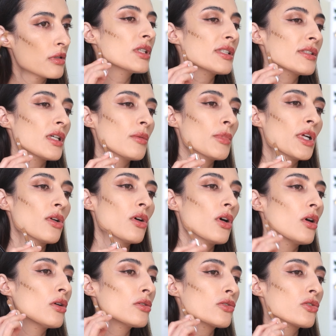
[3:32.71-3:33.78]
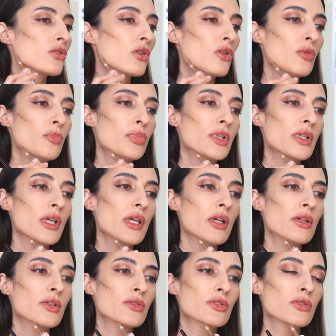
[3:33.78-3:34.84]
This time I'll also put it
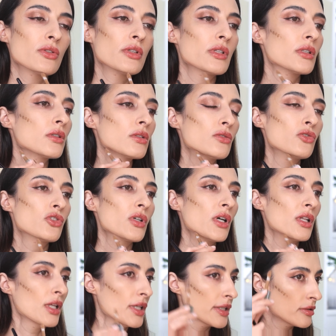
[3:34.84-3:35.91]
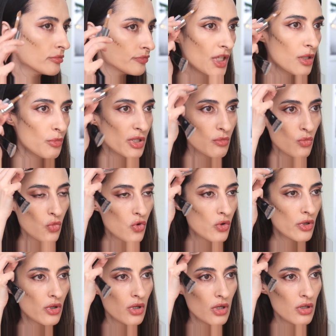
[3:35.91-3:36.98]
here under the jawline, a bit
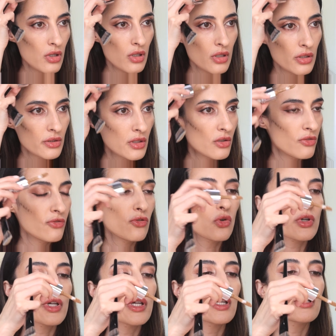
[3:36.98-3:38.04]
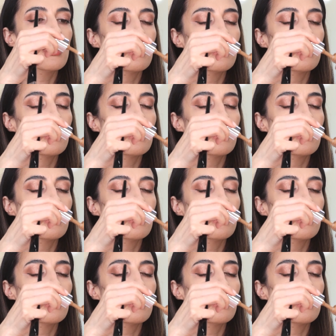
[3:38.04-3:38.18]
more on the forehead.